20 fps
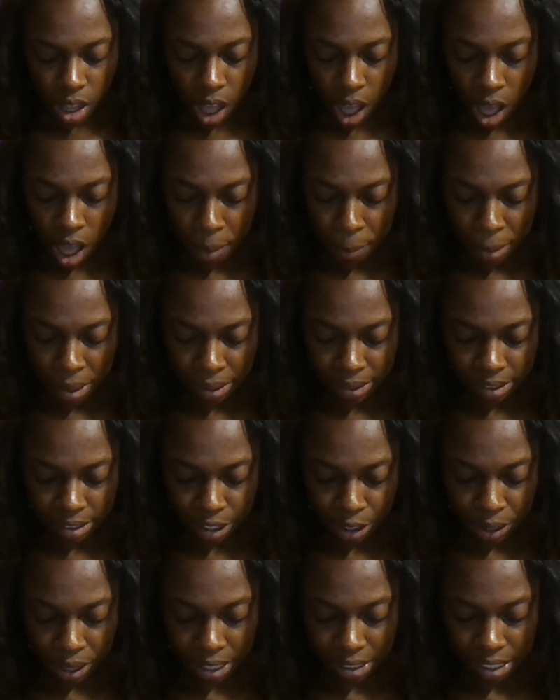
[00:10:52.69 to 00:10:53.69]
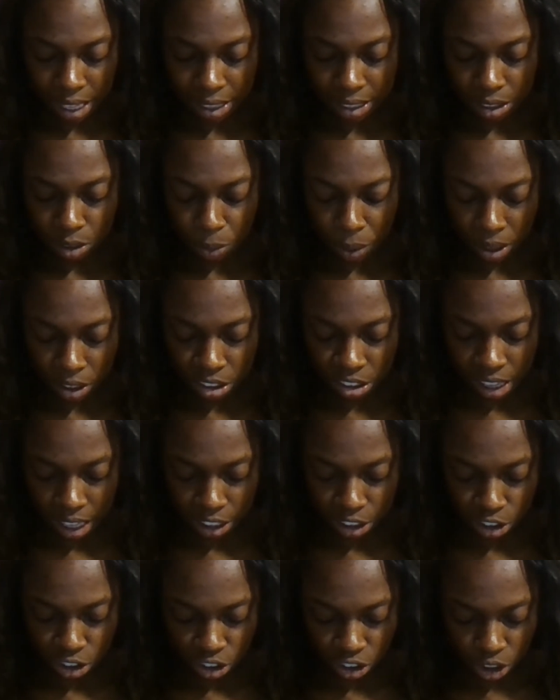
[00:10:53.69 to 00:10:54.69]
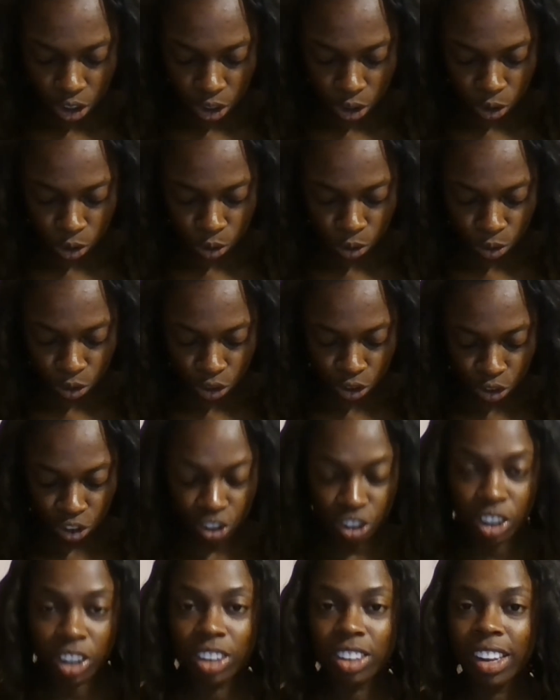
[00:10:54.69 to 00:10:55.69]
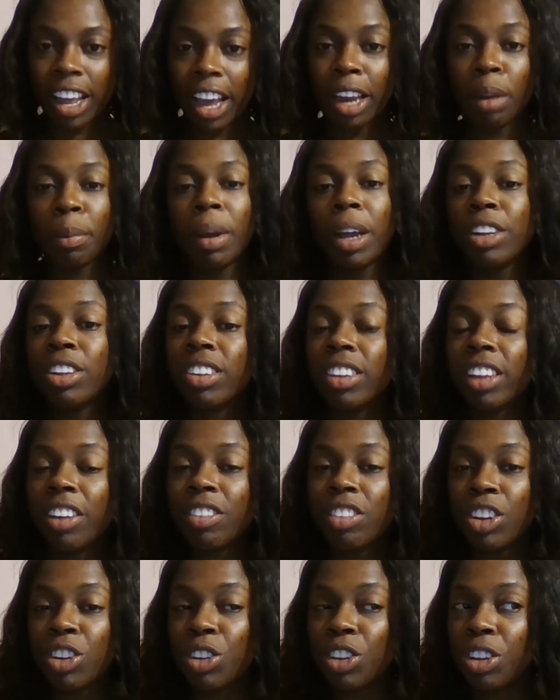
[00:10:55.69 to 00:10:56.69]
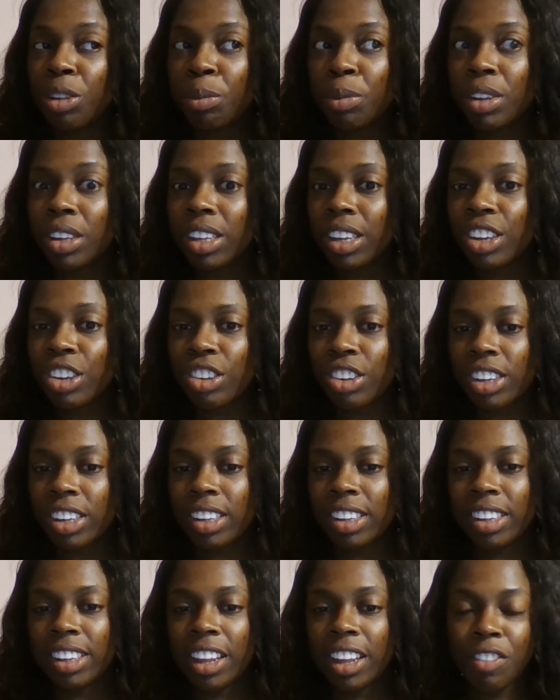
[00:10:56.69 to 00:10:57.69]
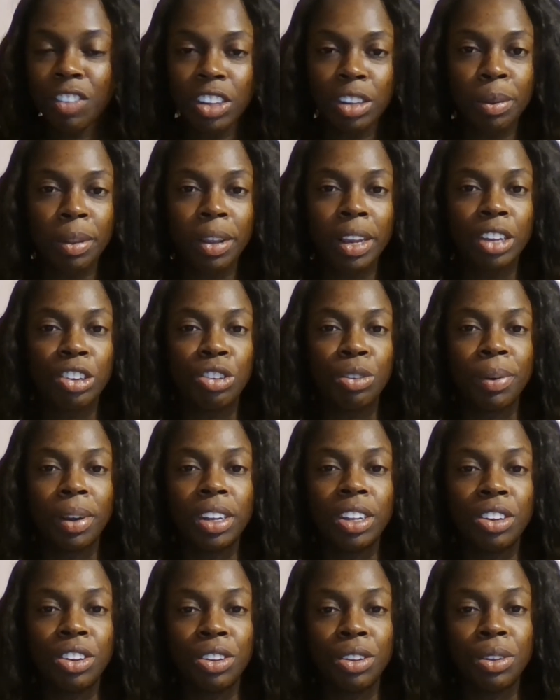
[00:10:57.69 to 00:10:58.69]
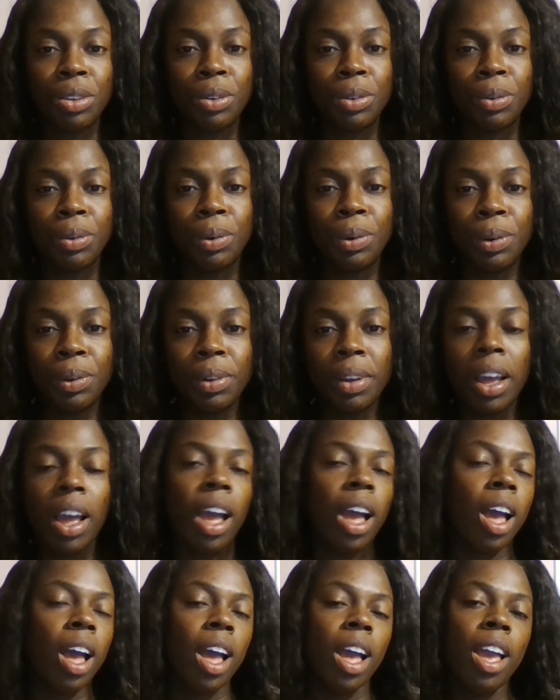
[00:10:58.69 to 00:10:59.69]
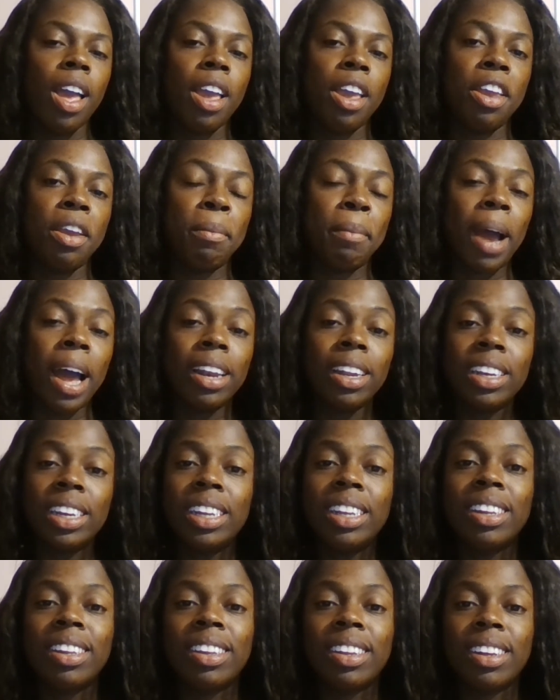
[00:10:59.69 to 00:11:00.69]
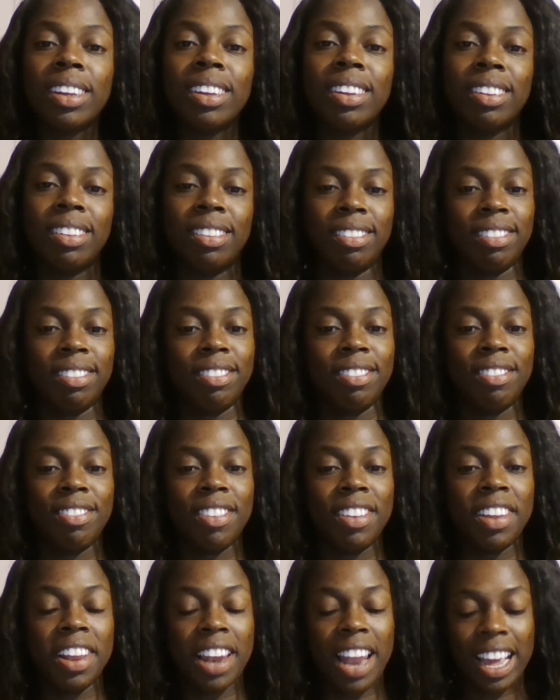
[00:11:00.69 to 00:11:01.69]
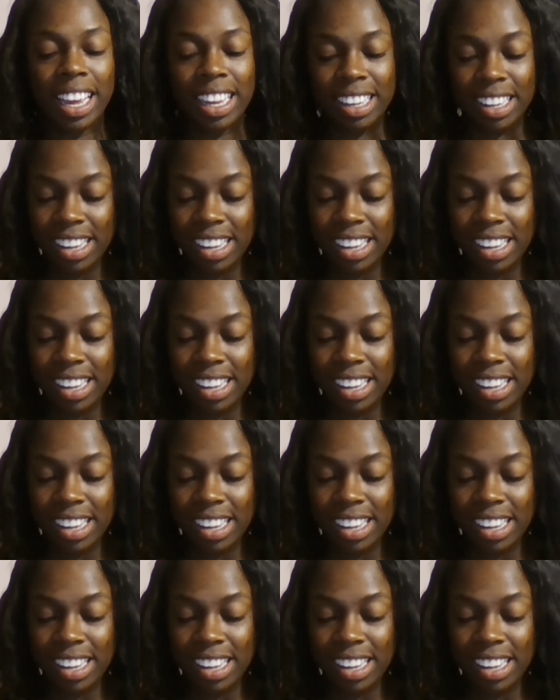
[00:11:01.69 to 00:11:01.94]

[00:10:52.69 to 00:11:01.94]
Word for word: um, I'll tell you guys how this water challenge goes. You should take it upon yourself to do some research and see if it's something that you want to do. Your body needs it. And like it